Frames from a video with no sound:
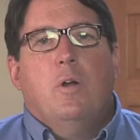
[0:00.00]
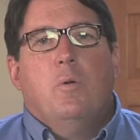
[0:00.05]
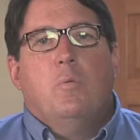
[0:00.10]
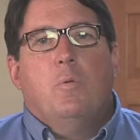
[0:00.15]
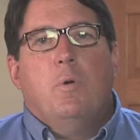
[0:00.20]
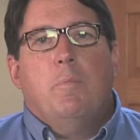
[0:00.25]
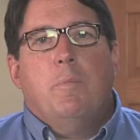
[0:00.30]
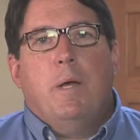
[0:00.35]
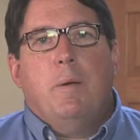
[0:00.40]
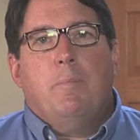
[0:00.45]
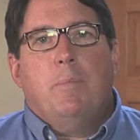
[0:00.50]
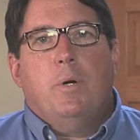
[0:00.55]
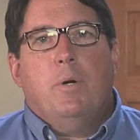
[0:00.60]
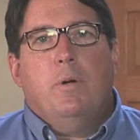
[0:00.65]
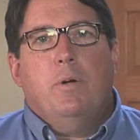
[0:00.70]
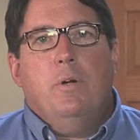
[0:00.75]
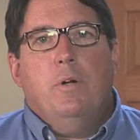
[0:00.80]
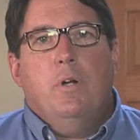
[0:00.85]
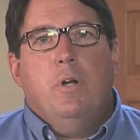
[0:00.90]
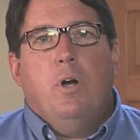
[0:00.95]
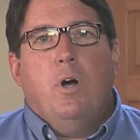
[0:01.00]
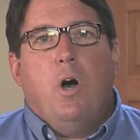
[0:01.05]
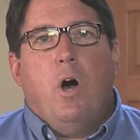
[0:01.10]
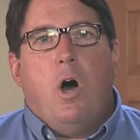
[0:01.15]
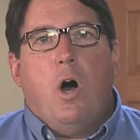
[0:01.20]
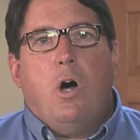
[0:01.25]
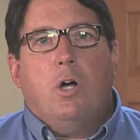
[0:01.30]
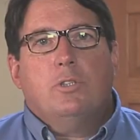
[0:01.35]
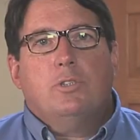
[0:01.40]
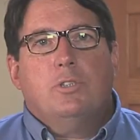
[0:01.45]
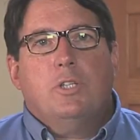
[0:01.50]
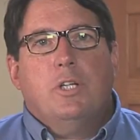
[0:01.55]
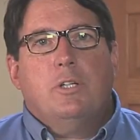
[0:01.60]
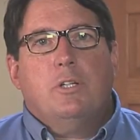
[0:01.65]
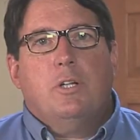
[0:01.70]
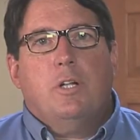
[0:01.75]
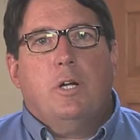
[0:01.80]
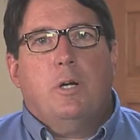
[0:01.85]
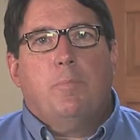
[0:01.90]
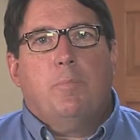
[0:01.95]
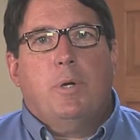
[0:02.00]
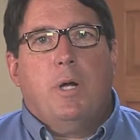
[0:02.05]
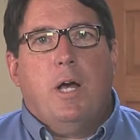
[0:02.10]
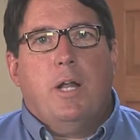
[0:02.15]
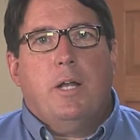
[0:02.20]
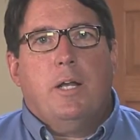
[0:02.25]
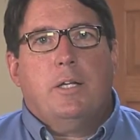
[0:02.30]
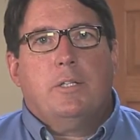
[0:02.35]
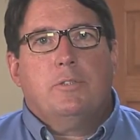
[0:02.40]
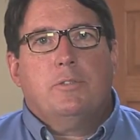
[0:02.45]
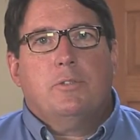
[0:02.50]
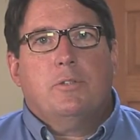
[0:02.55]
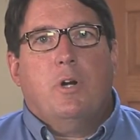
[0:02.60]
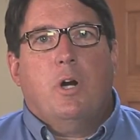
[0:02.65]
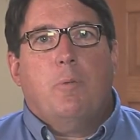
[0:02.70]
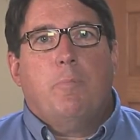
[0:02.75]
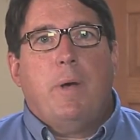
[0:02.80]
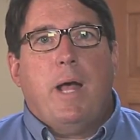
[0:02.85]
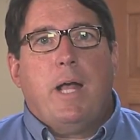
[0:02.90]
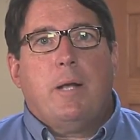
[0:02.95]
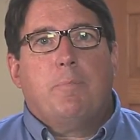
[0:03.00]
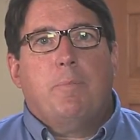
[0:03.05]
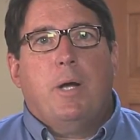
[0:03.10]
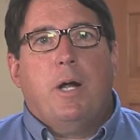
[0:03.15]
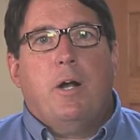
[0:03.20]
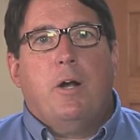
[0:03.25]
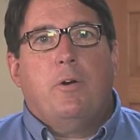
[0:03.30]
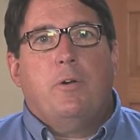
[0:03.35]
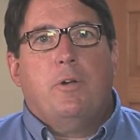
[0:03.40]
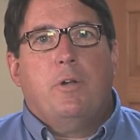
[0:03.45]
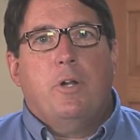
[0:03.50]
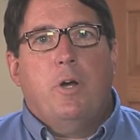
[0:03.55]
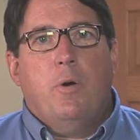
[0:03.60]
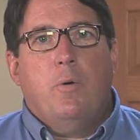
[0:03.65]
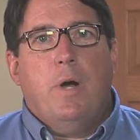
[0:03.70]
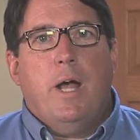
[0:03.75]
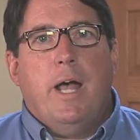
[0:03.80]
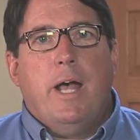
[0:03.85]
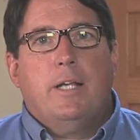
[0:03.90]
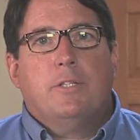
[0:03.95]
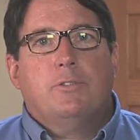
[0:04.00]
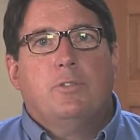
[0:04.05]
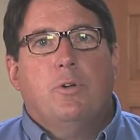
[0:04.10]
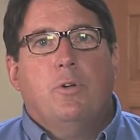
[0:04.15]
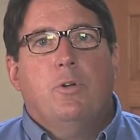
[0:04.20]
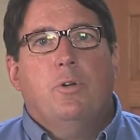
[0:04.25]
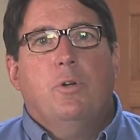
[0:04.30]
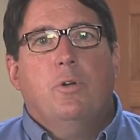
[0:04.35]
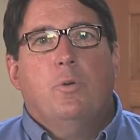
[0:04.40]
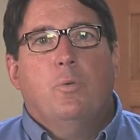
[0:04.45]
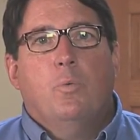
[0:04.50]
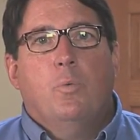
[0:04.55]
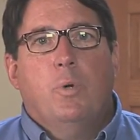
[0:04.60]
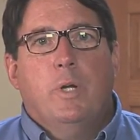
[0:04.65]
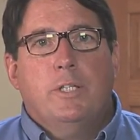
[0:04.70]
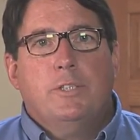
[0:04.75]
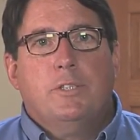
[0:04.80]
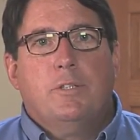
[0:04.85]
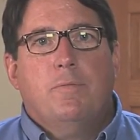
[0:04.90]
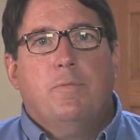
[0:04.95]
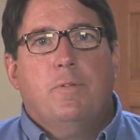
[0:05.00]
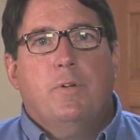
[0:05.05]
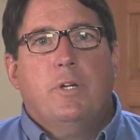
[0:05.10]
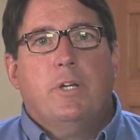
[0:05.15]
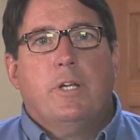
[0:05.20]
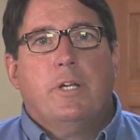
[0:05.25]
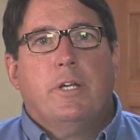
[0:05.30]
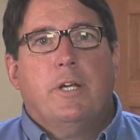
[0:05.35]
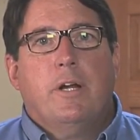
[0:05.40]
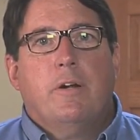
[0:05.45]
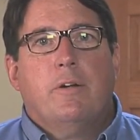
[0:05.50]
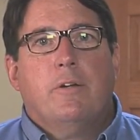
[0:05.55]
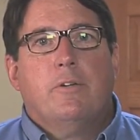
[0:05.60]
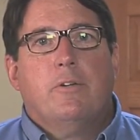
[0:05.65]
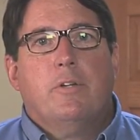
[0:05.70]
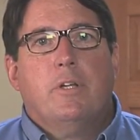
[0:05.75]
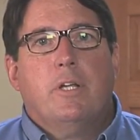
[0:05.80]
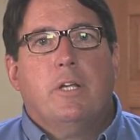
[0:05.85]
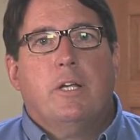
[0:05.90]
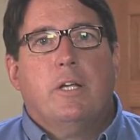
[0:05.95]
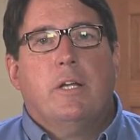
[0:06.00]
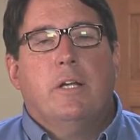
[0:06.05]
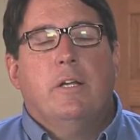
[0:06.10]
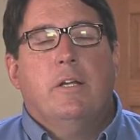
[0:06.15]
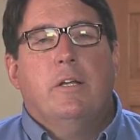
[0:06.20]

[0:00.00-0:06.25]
Remember, all Sinclair products are backed by our no-hassle, risk-free guarantee.